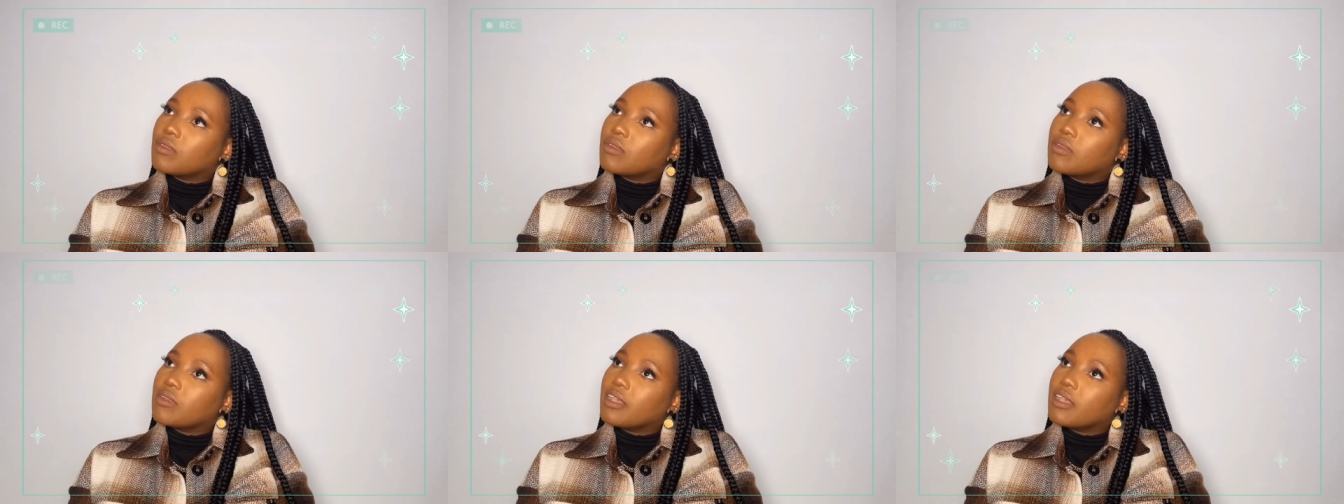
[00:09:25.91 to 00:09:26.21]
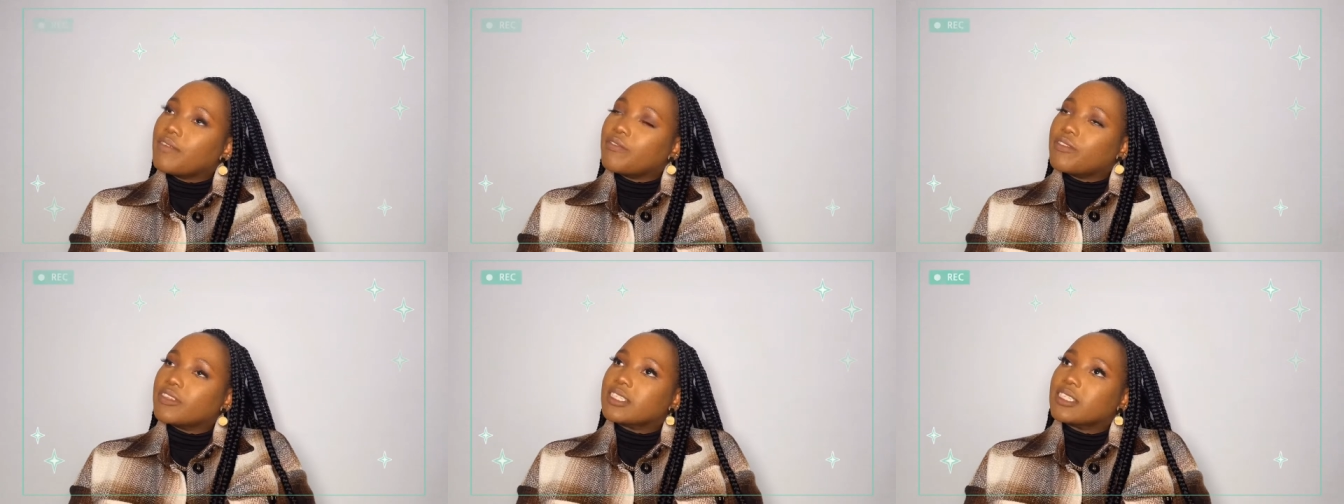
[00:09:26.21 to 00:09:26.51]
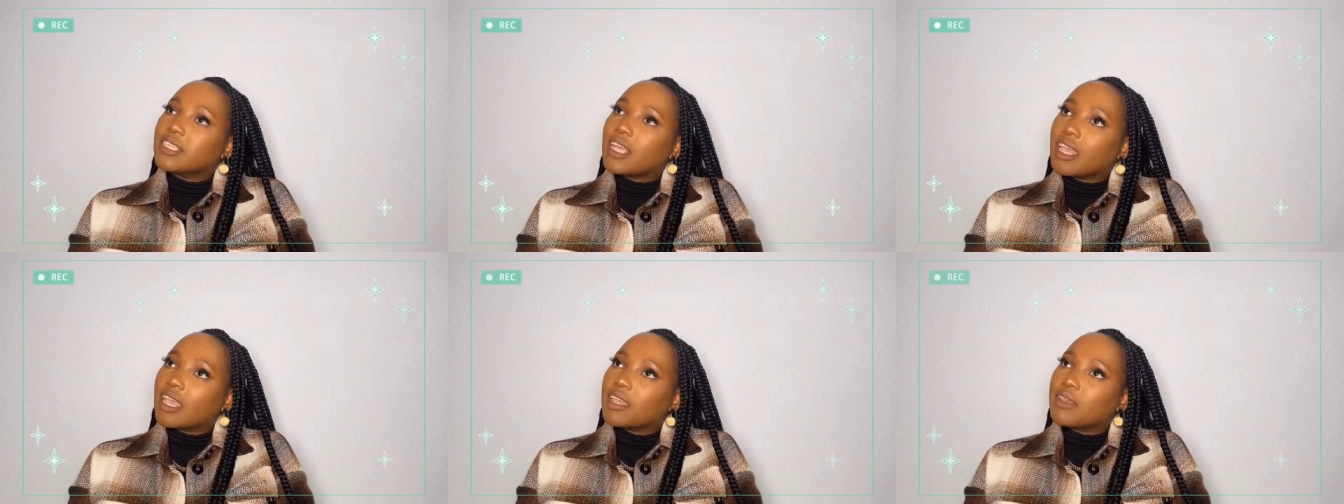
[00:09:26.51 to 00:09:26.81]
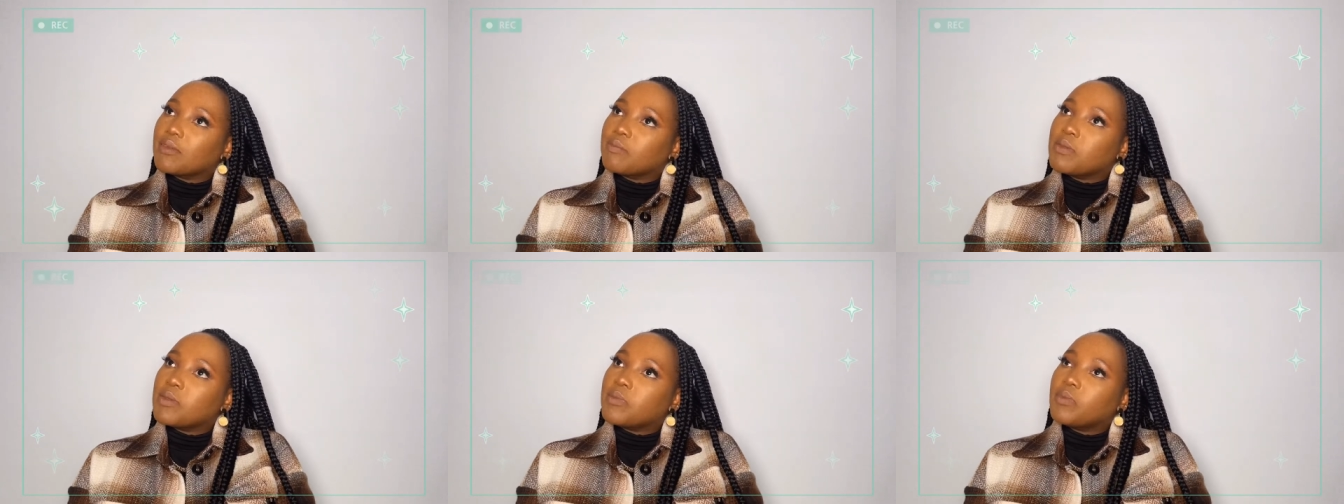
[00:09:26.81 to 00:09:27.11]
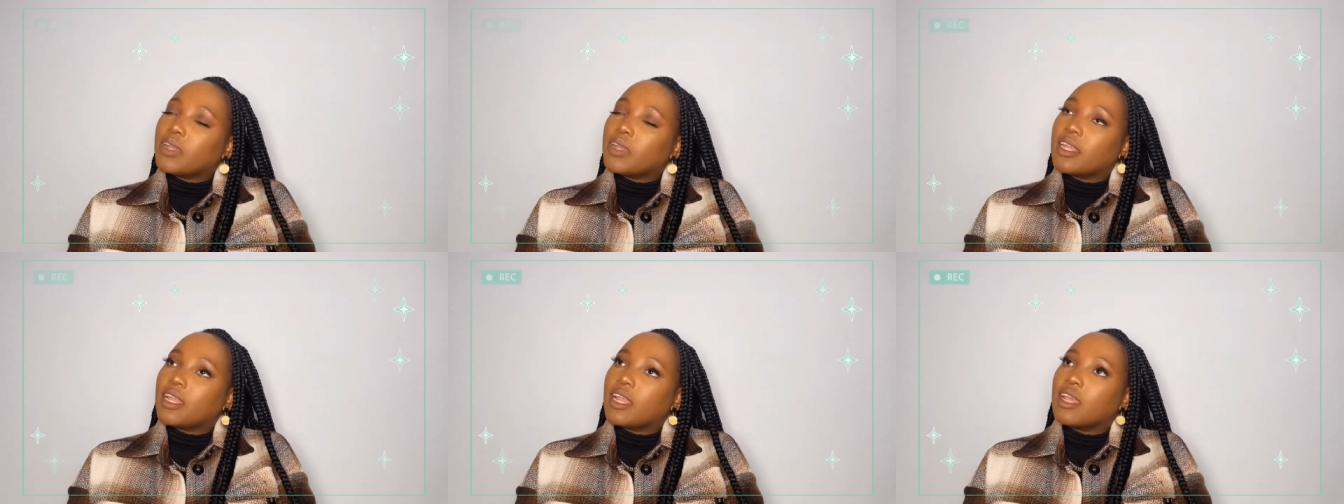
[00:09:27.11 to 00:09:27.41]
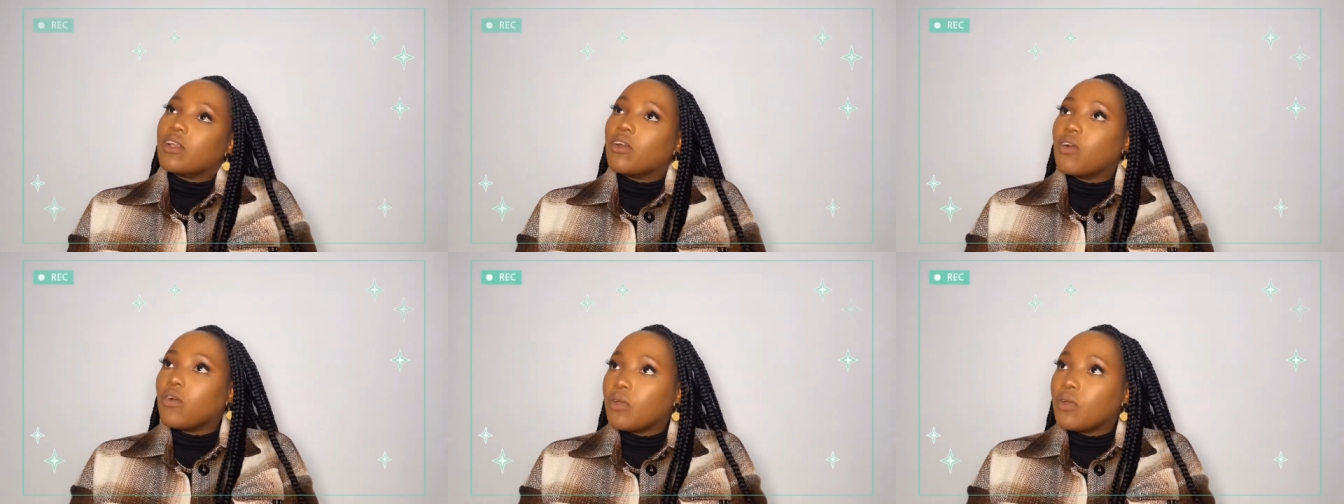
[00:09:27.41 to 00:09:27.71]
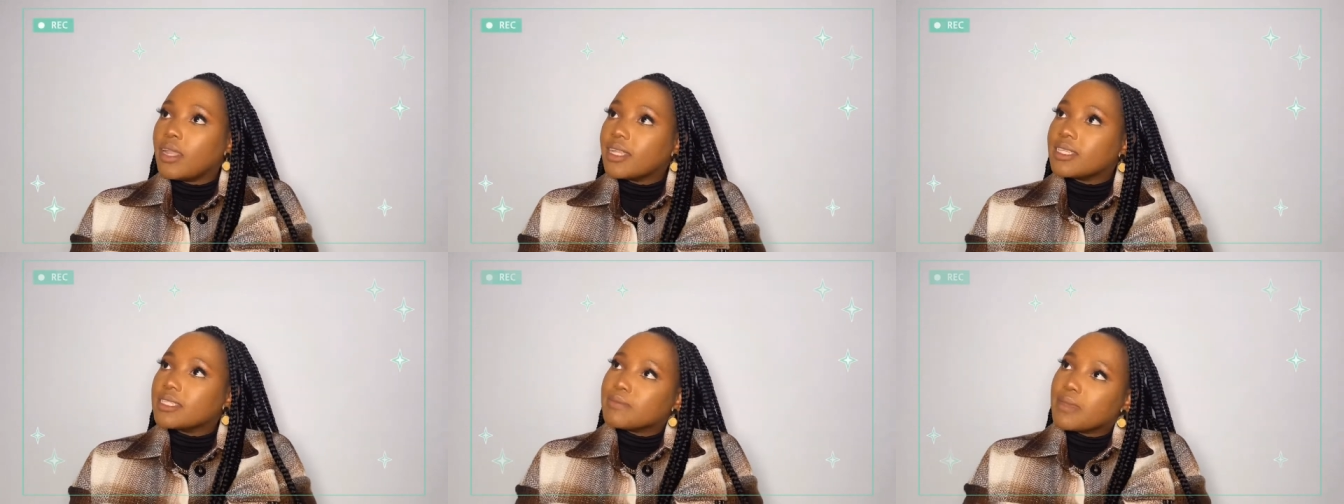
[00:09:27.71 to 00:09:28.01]
If it's like mm. people are like, oh,
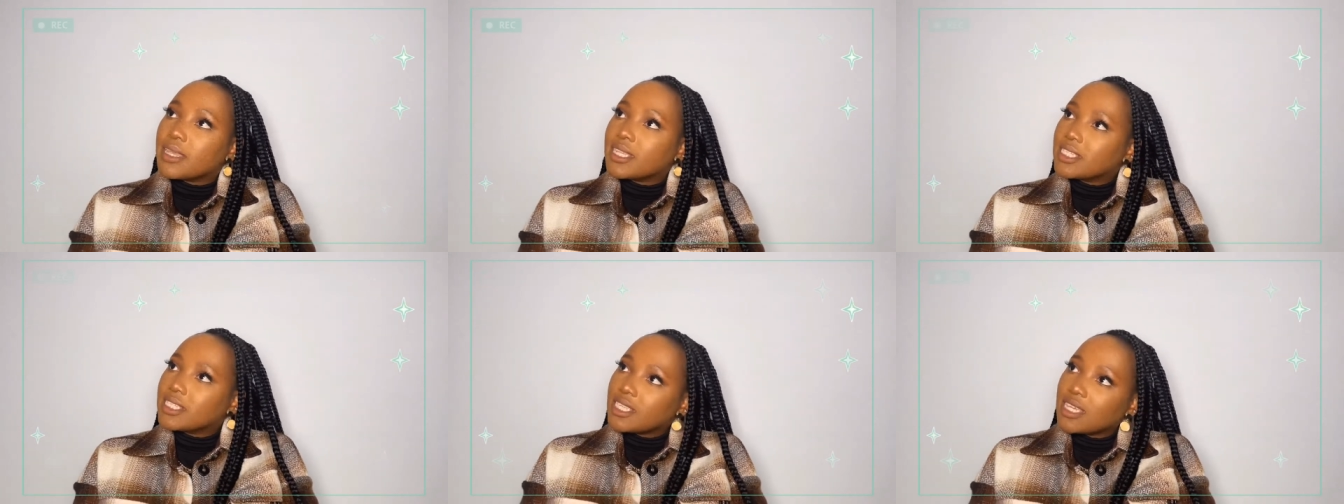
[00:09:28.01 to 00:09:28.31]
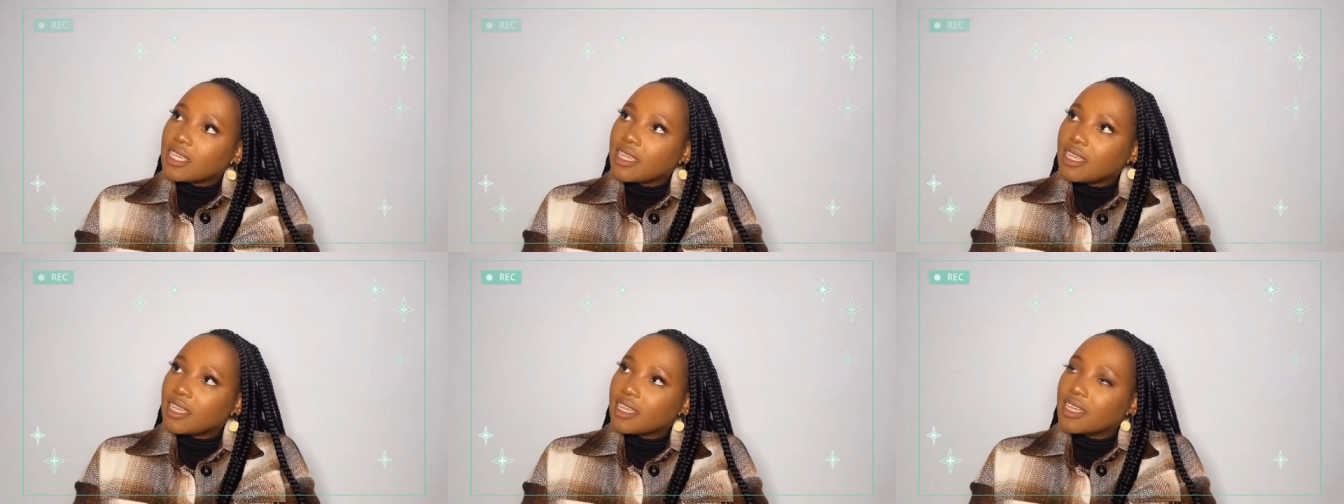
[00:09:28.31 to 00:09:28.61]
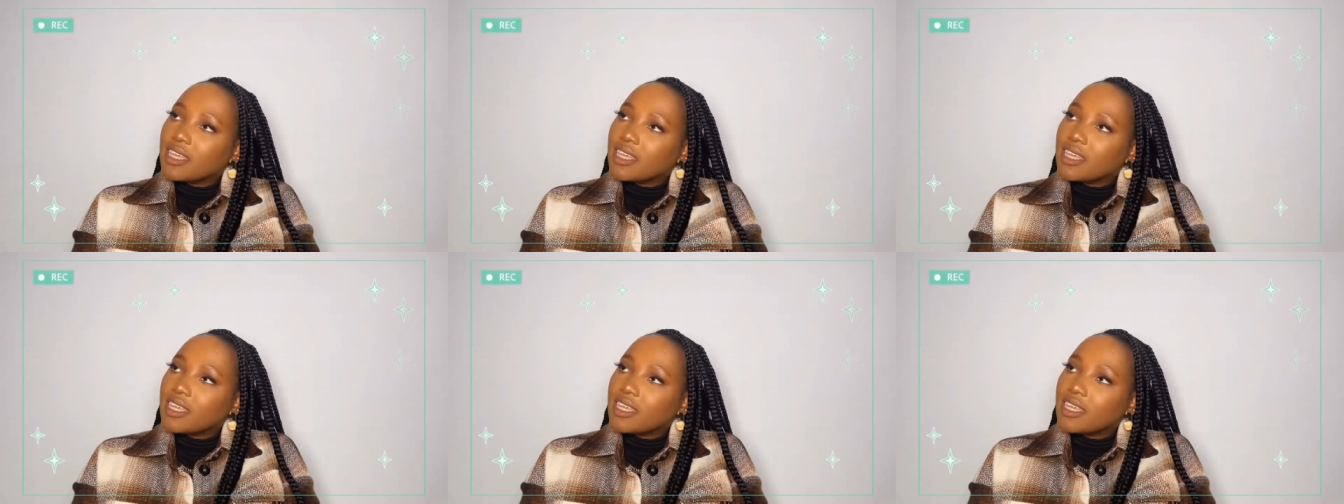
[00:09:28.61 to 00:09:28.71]
let's make tea,